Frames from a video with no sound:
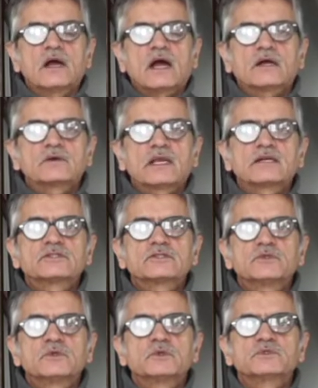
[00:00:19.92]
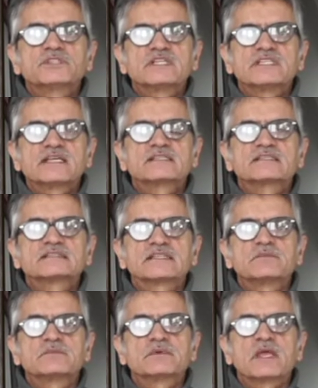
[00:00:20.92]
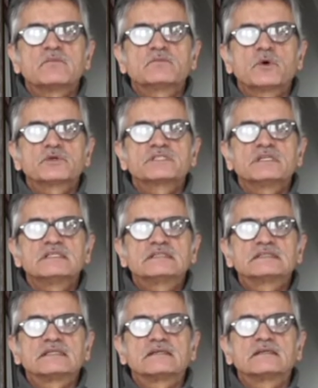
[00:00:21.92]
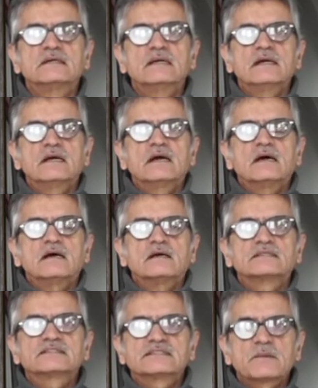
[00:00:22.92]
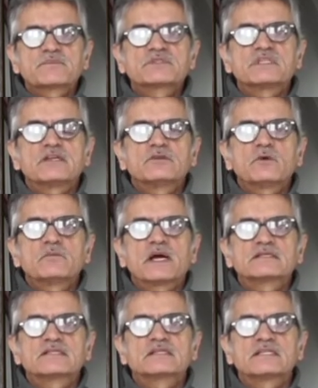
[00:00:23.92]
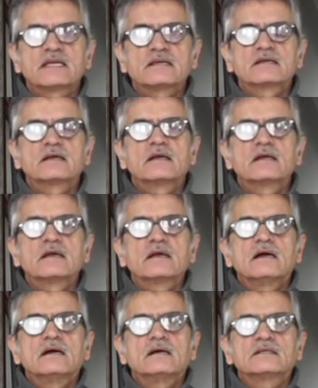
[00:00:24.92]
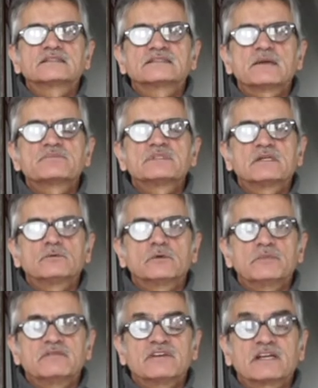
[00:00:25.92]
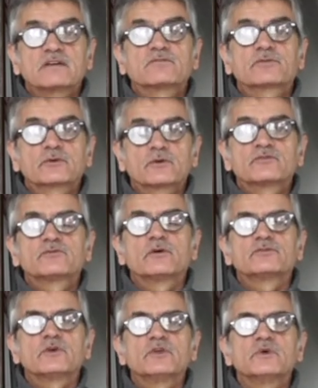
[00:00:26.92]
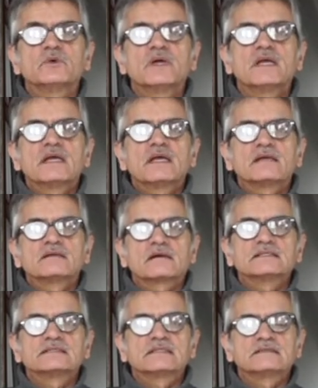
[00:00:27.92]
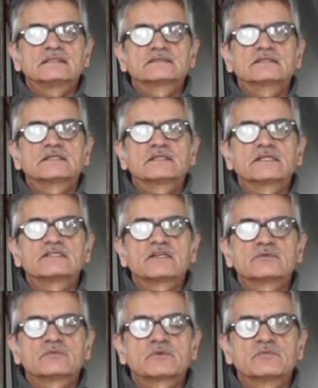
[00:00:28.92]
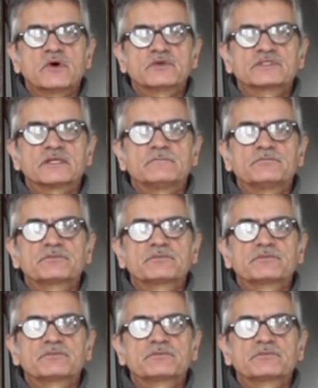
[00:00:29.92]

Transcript: I would like to suggest some important steps that you might take, steps that would be very fruitful for you in writing this research proposal.